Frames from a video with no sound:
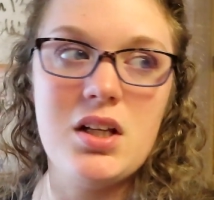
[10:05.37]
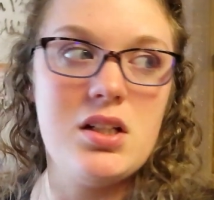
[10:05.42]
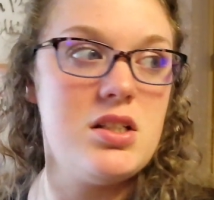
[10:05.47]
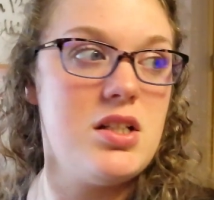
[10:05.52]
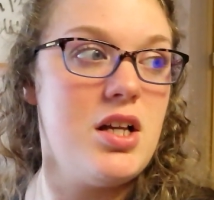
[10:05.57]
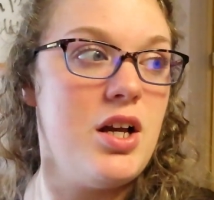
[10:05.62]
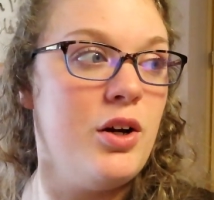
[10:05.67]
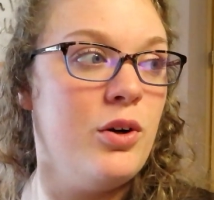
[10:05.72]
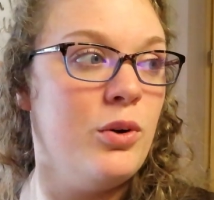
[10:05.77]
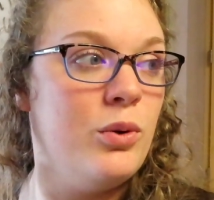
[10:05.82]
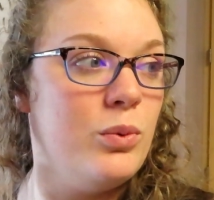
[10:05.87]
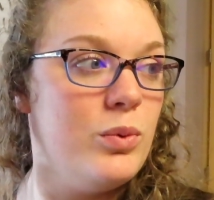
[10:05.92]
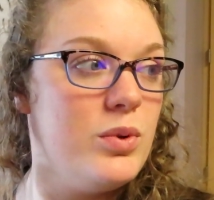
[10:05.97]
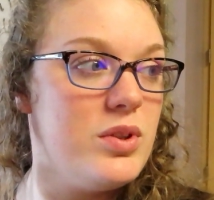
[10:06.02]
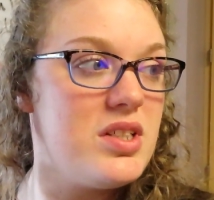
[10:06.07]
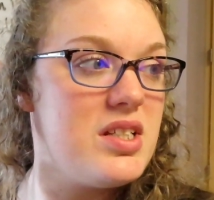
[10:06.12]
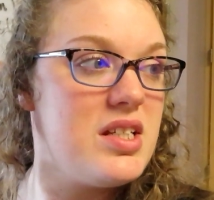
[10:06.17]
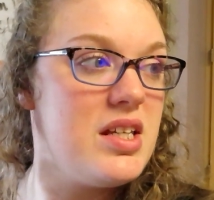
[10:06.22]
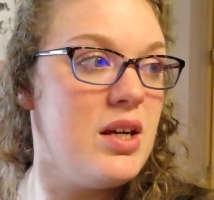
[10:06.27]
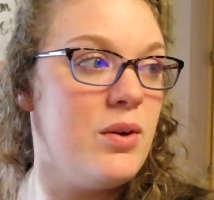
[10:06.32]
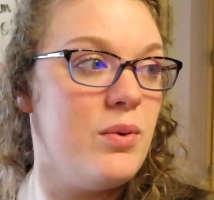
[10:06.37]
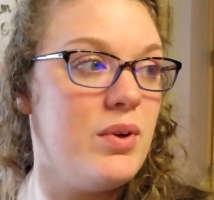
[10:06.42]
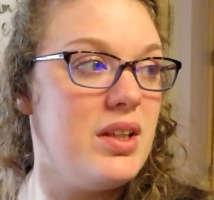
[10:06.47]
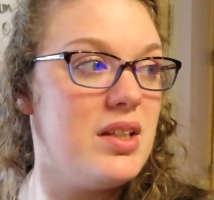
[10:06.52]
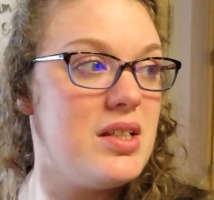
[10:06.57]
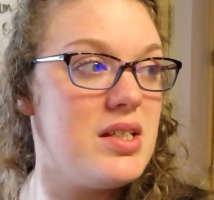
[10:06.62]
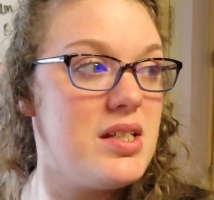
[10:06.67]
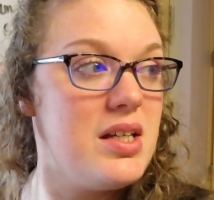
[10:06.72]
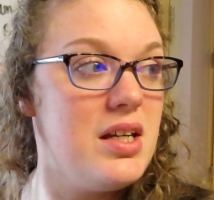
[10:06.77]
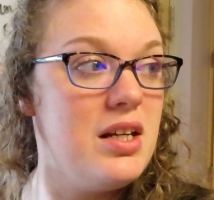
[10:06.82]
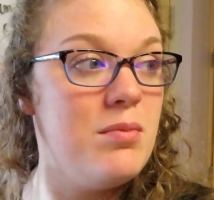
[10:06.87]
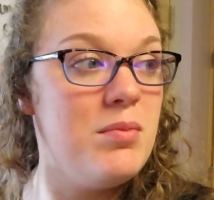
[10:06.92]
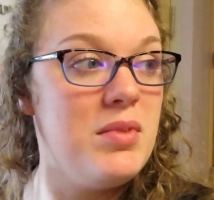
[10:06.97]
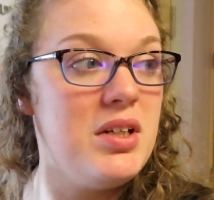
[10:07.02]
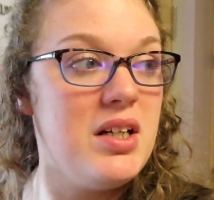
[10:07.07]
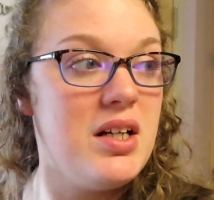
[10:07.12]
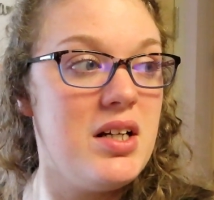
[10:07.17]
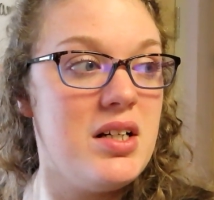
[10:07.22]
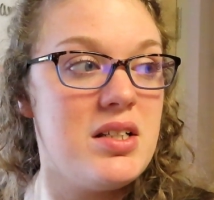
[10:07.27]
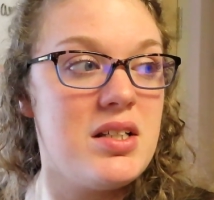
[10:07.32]
So we'll see what this
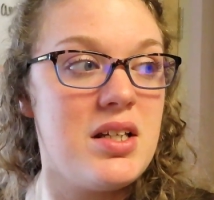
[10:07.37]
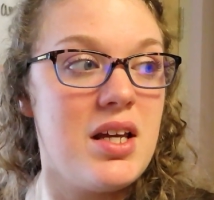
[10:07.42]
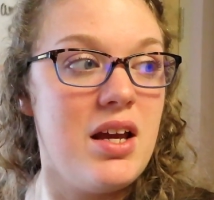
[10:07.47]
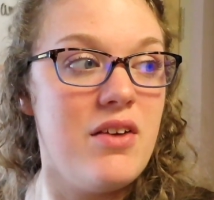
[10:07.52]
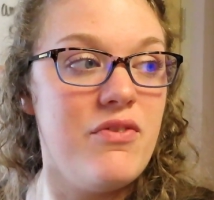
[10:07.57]
enema does.